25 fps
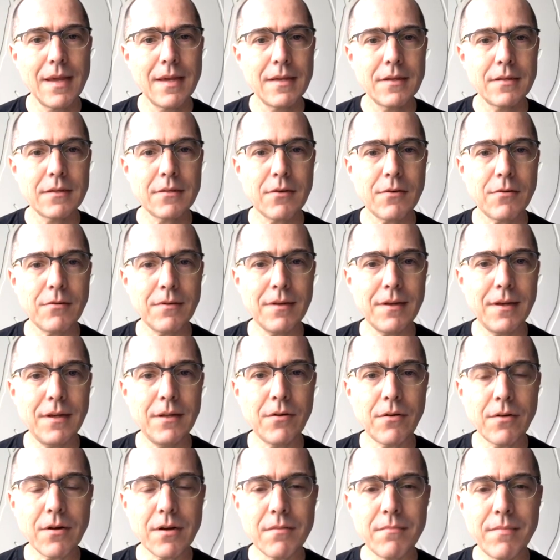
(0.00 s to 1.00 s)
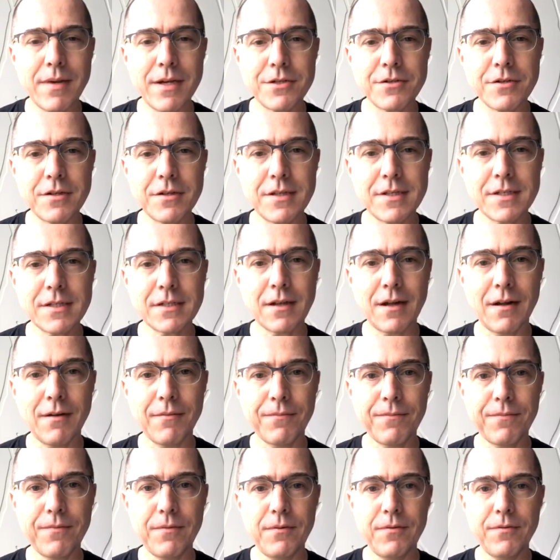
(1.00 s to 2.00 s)
So in order to measure this stuff,
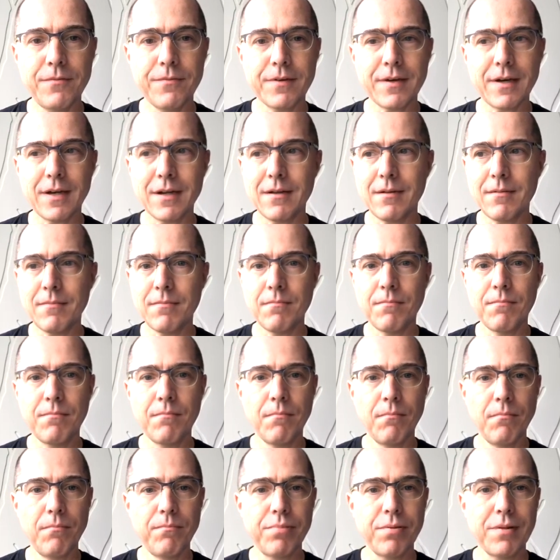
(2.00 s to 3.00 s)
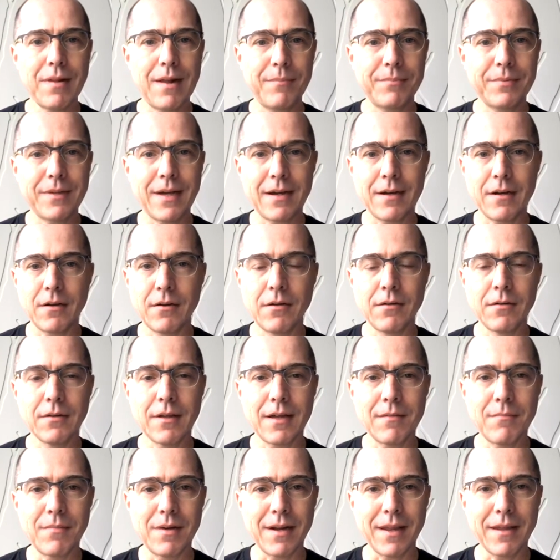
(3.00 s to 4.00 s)
you've got to plop down a whole
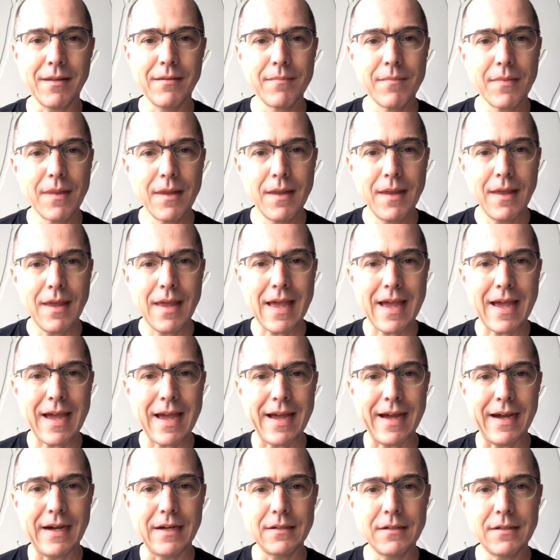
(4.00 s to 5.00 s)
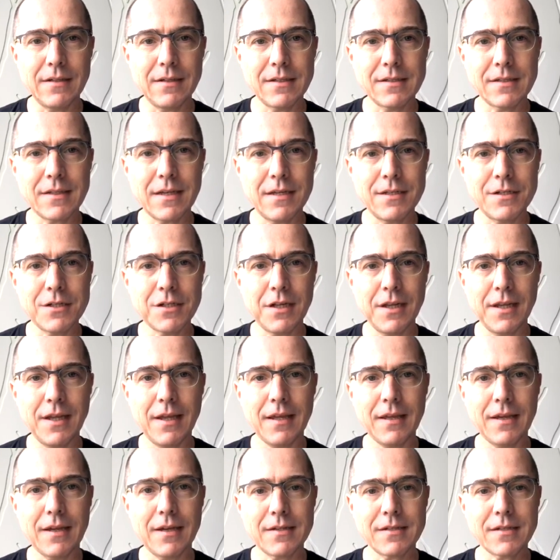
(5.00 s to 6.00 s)
lot of money and essentially
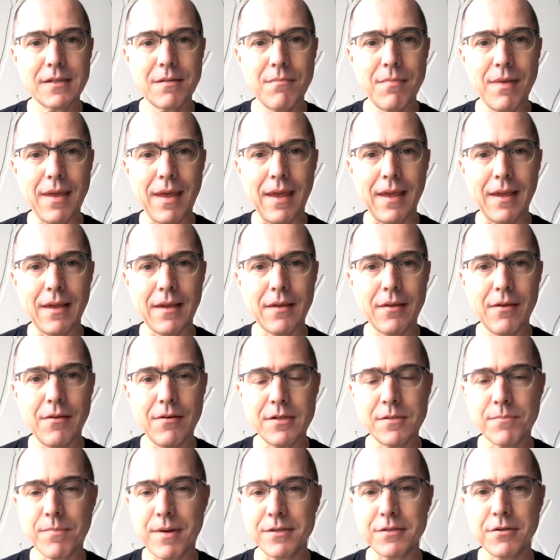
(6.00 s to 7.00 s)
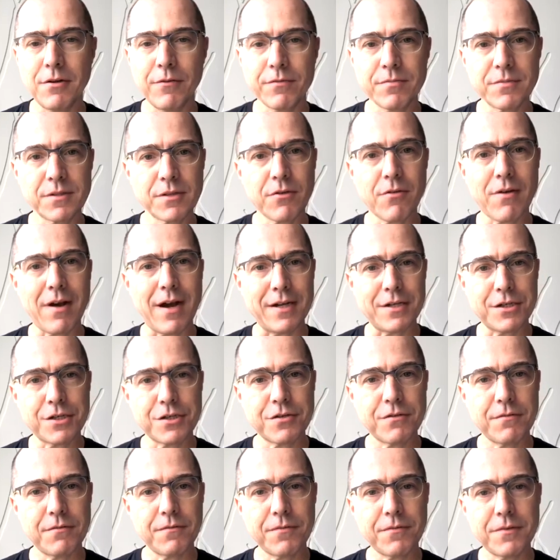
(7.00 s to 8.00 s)
custom make your espresso from
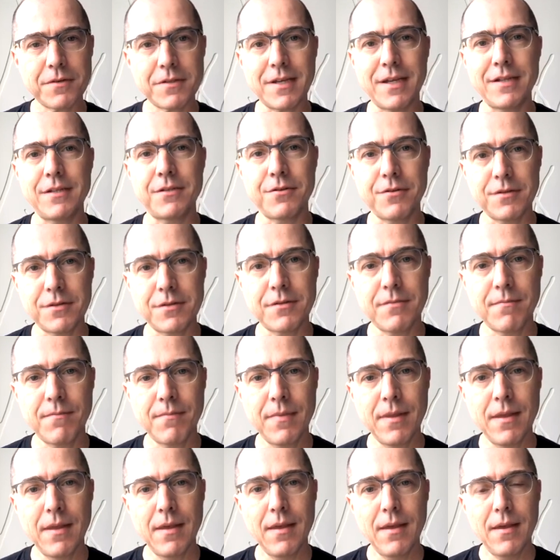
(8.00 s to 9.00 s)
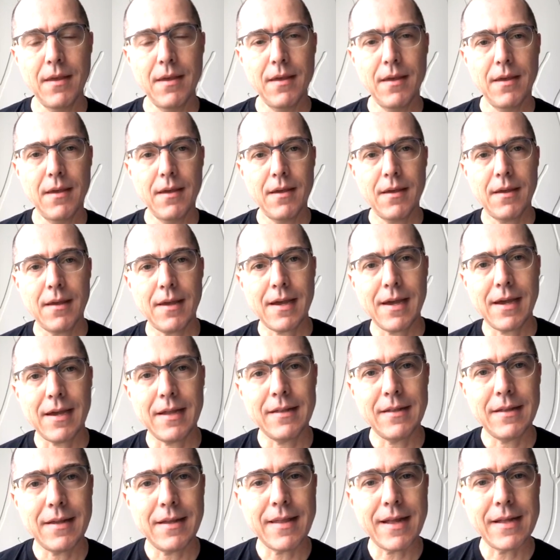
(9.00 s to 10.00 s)
scratch for sensors.
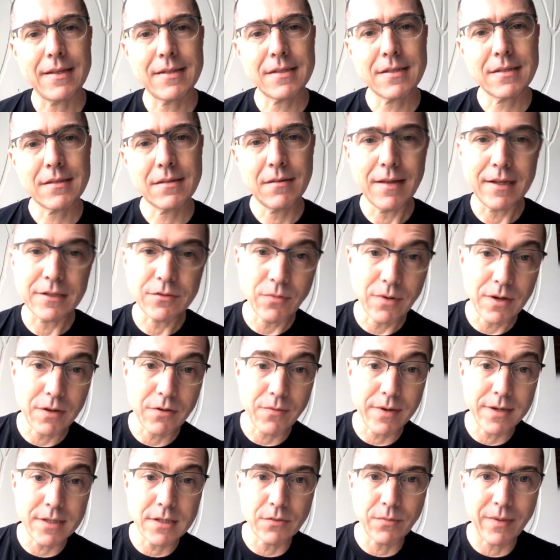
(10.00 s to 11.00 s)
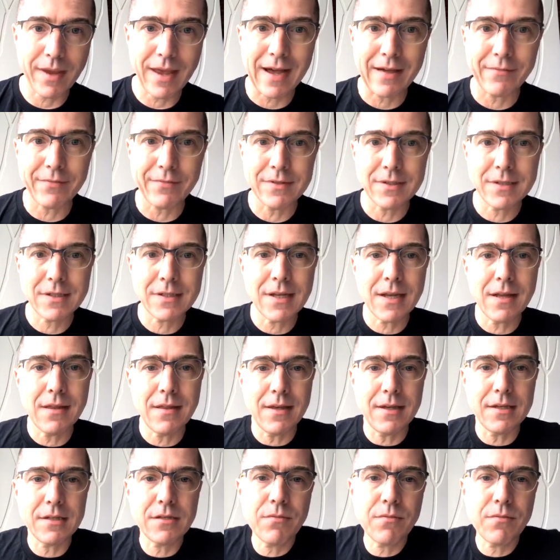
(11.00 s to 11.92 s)
And that's one of the reasons we haven't seen this.